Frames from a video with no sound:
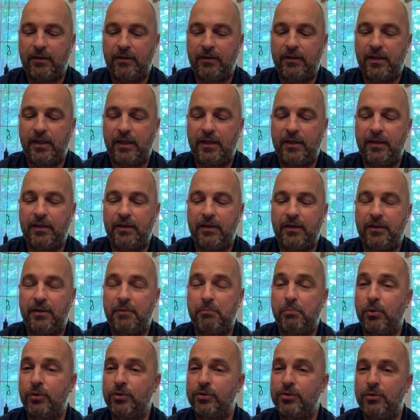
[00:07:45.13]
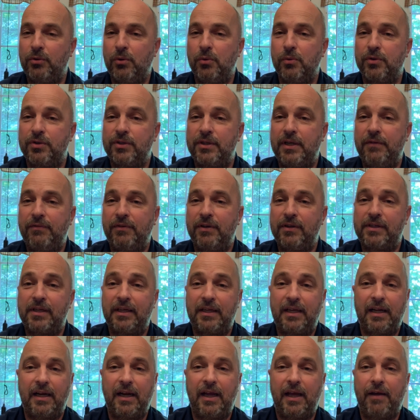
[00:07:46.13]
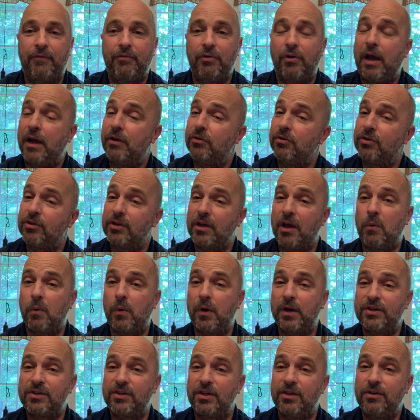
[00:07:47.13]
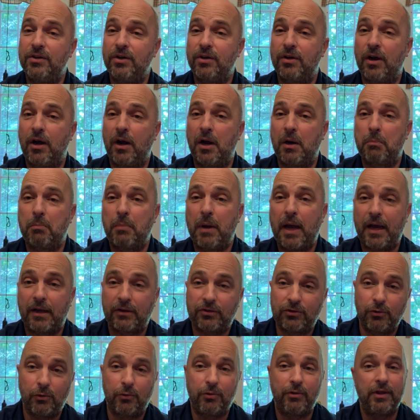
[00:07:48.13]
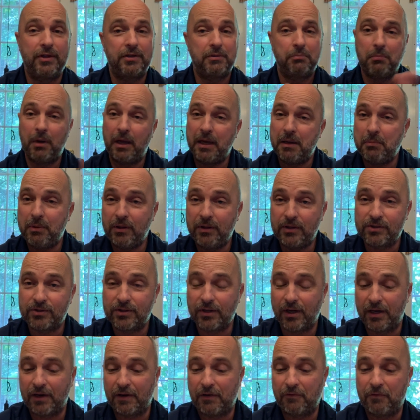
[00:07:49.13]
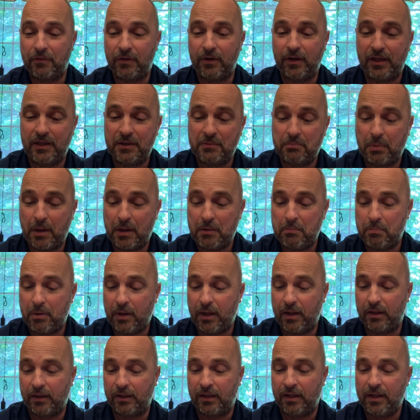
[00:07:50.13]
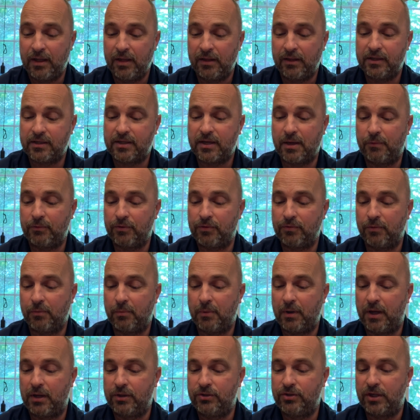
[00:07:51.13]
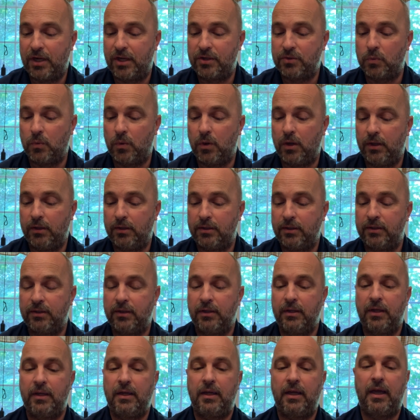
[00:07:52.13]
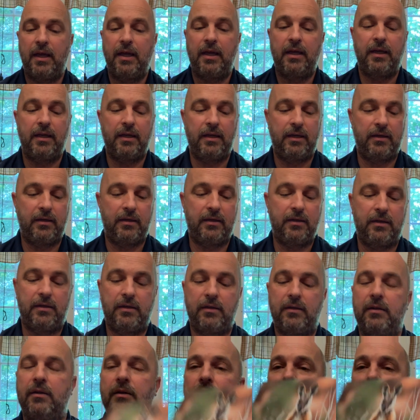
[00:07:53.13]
then the person who received it said, can I have your address? I want to send you a card back. So this may be the start of a nice pen paling. This comes from Want and uh,